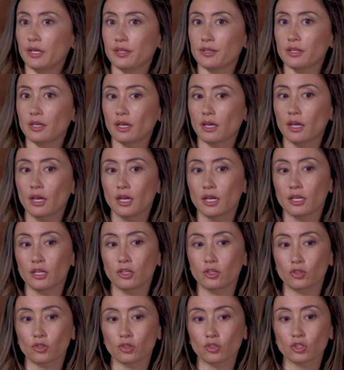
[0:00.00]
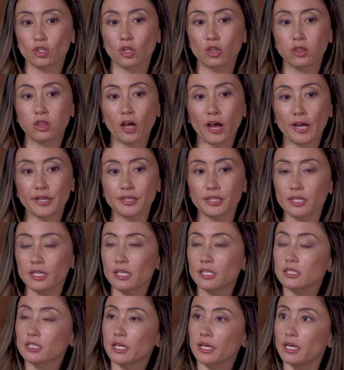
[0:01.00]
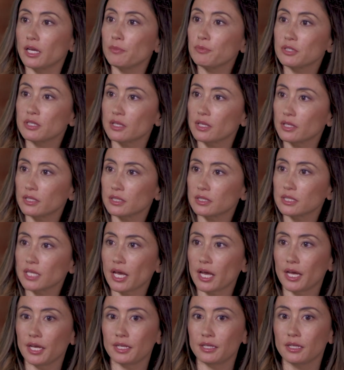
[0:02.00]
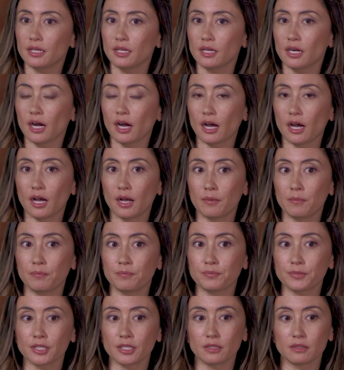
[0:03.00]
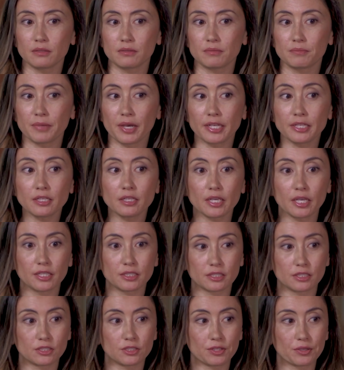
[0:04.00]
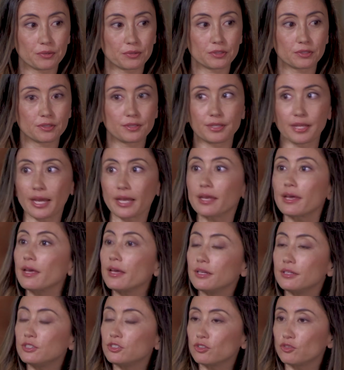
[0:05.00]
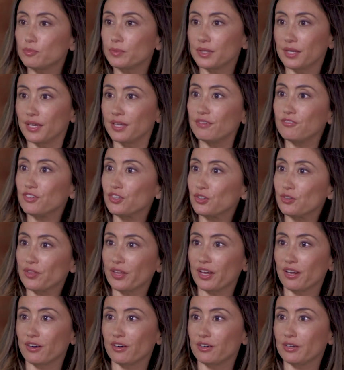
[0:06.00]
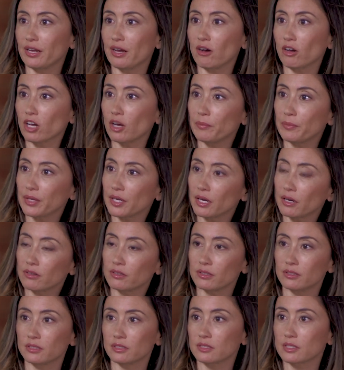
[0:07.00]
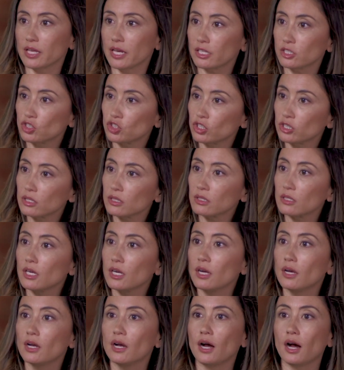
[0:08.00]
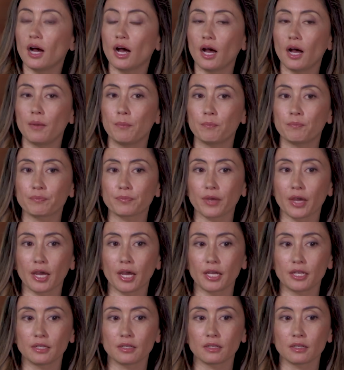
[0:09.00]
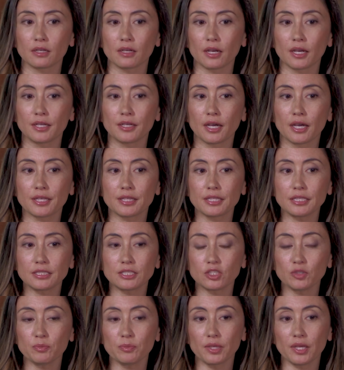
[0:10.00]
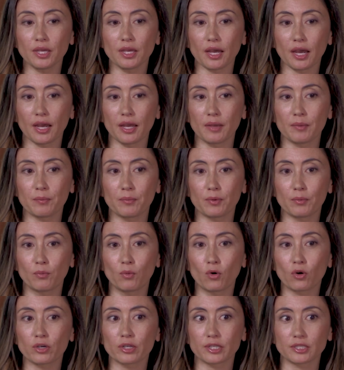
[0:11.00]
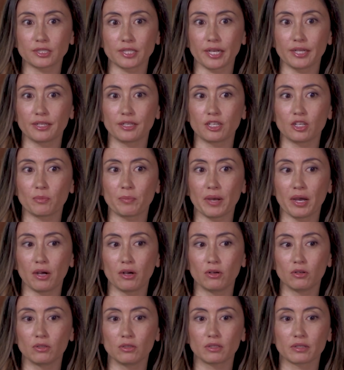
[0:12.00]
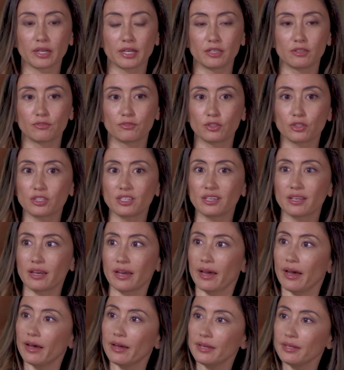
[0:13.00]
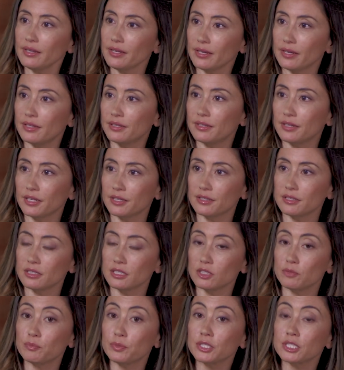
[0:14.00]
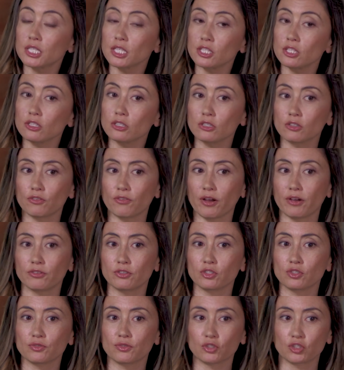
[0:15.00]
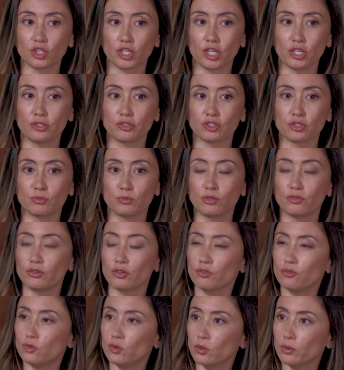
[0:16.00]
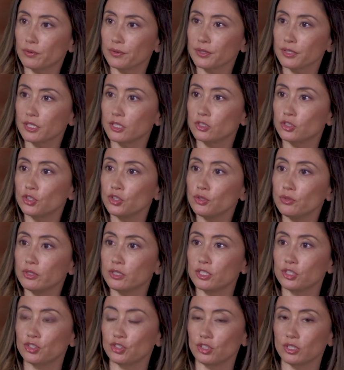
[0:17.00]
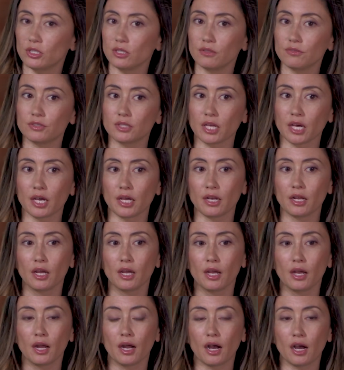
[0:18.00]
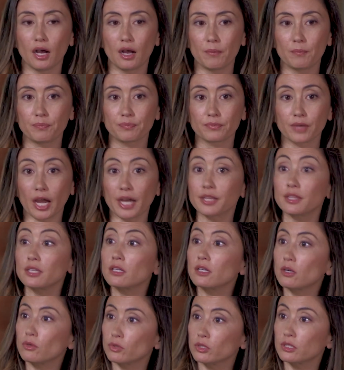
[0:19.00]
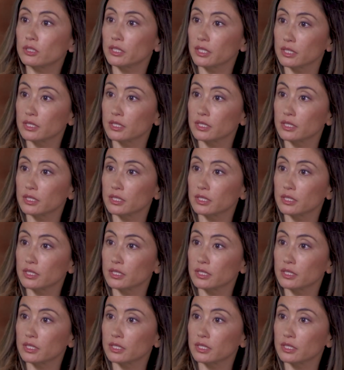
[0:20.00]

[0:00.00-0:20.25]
I think you know there's a lot that has led up to this, and um, in many cases there were decades of behavior that are now coming out in this last year. Um, and I, I think to me, I'm more excited about kind of looking ahead. And I think in particular, Founders for Change and Moving Forward are two initiatives that um, I think are really